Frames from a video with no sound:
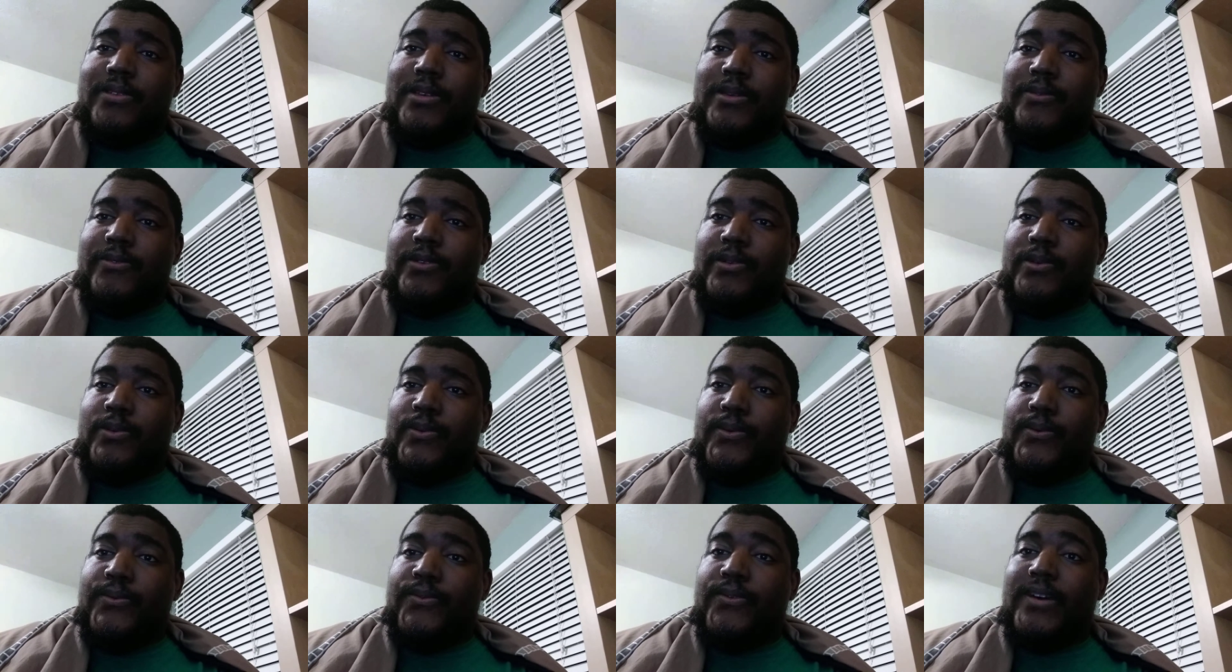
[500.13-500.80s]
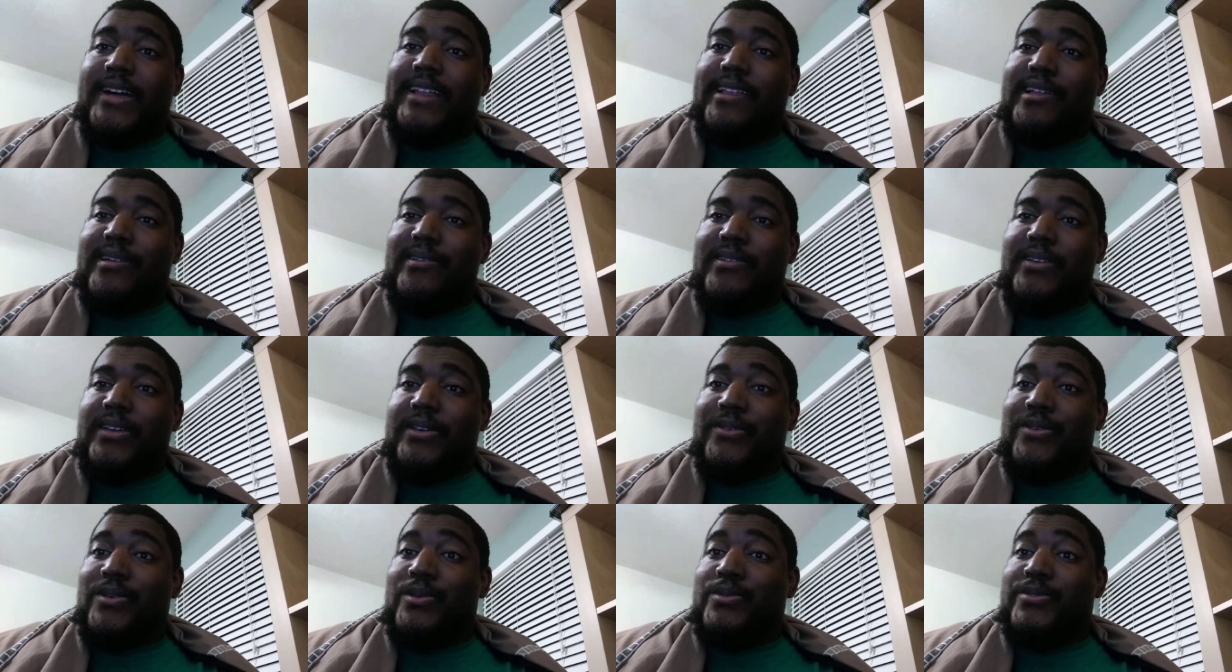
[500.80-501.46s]
If you follow,
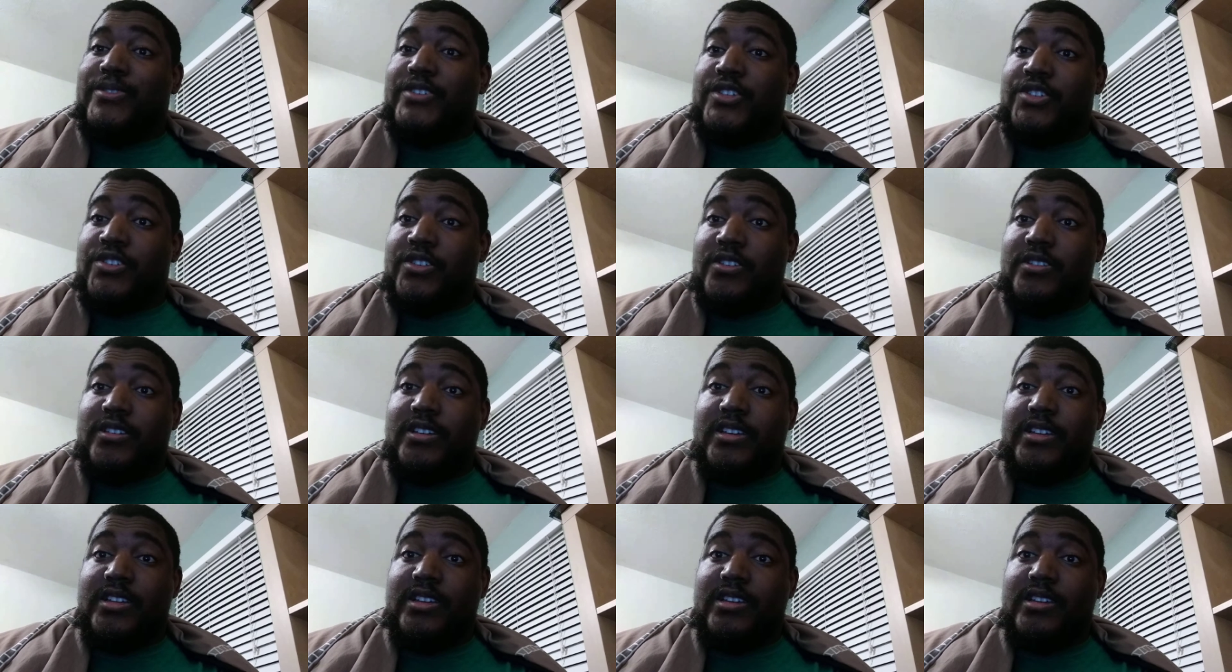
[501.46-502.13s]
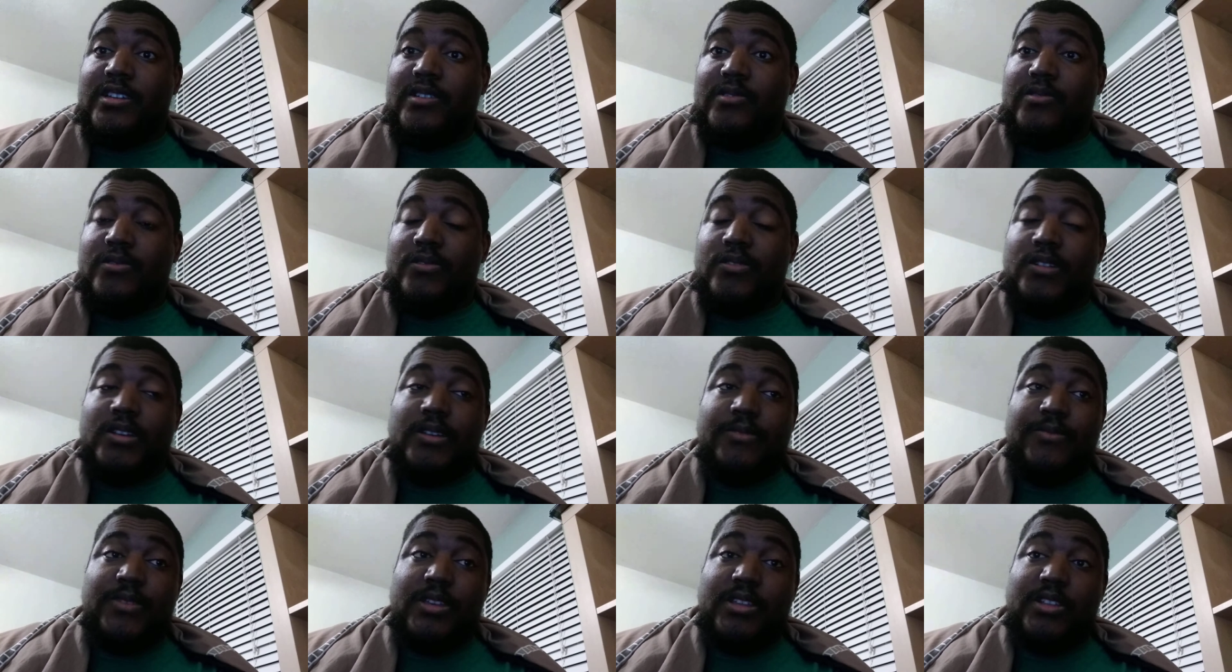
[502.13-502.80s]
if you should,
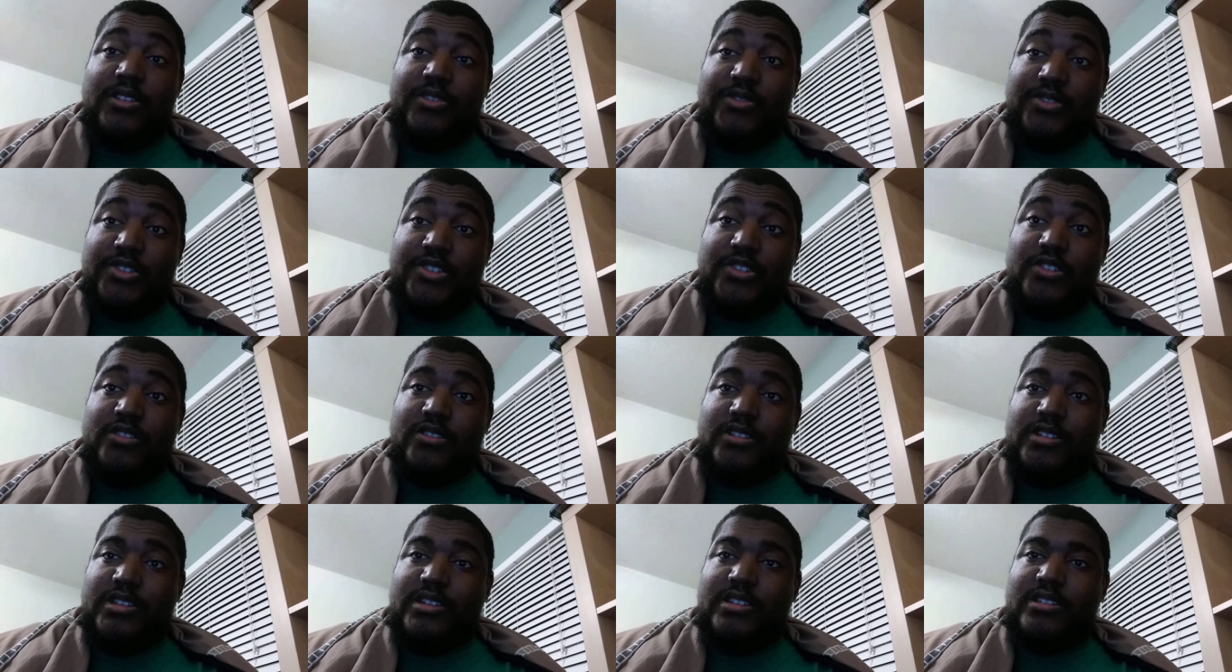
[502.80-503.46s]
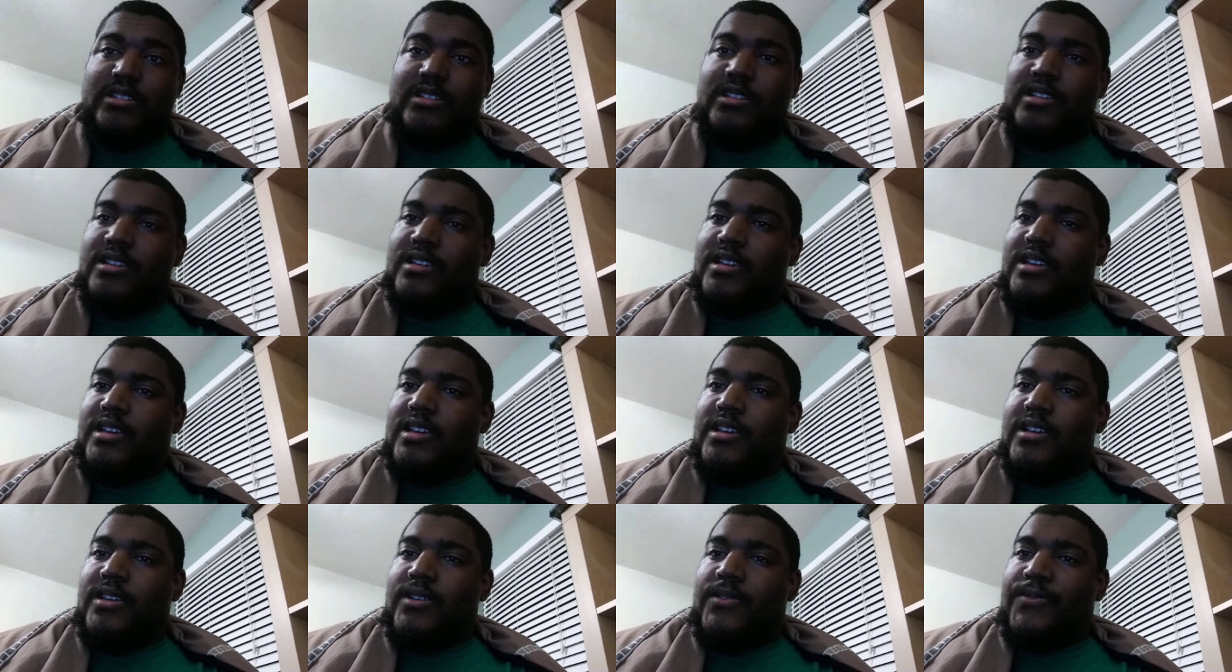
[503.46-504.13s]
I mean, you should
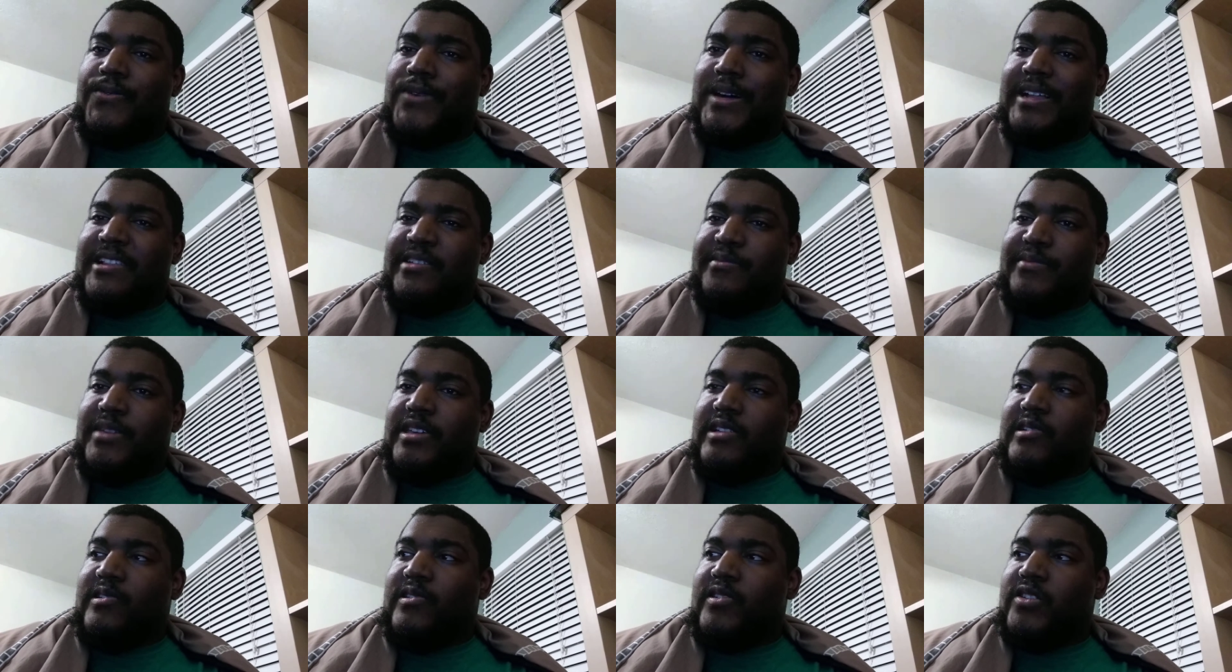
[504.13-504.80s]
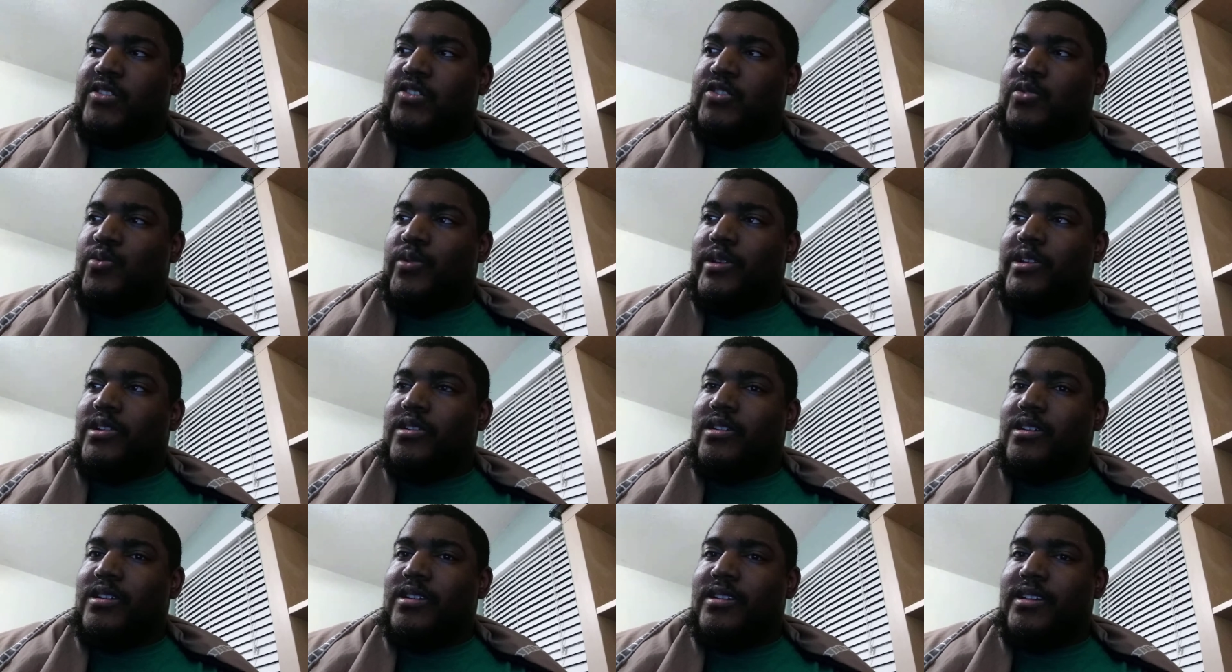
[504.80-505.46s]
follow me on
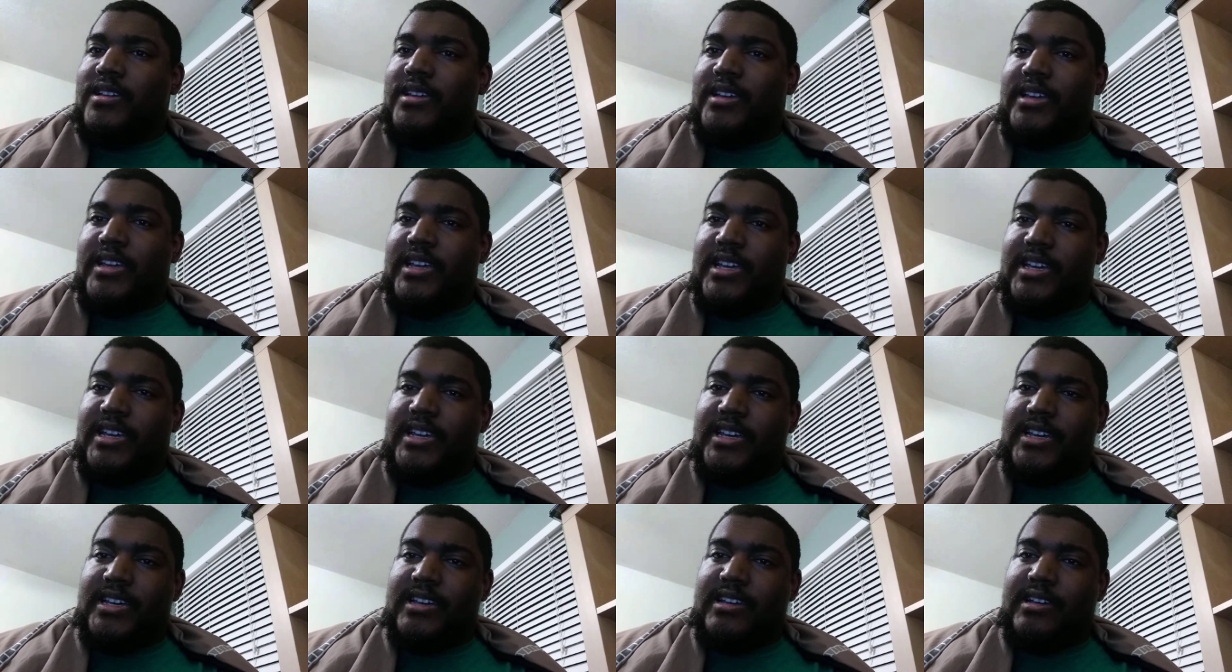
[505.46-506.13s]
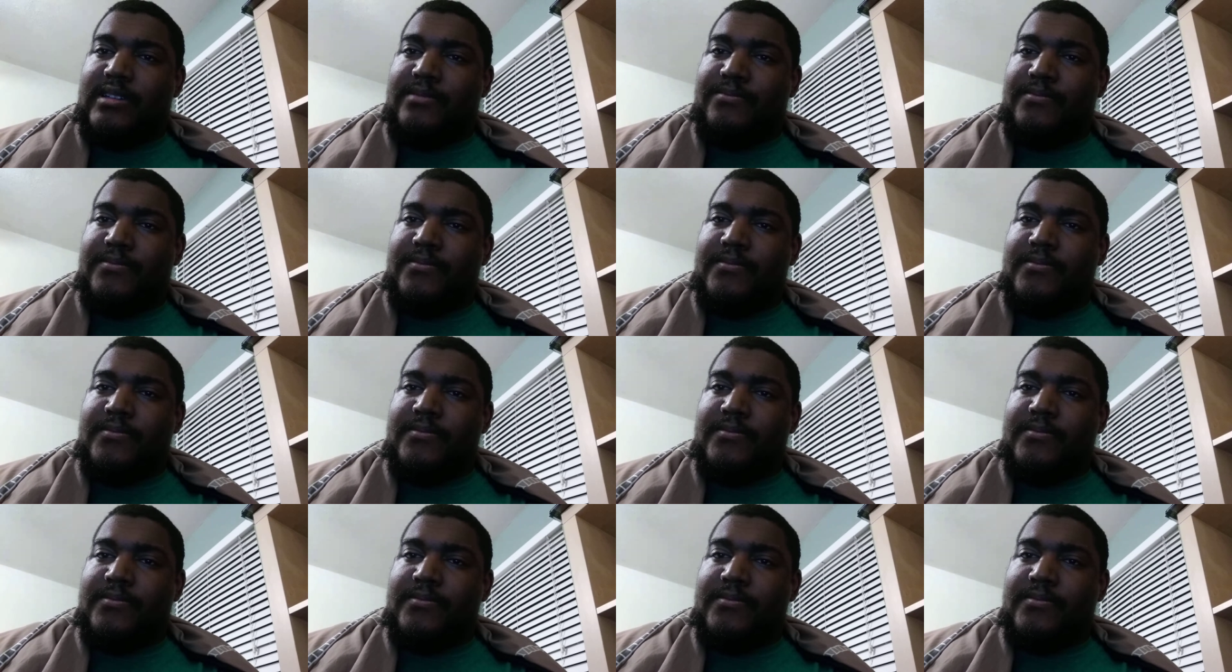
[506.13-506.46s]
Twitter. Um,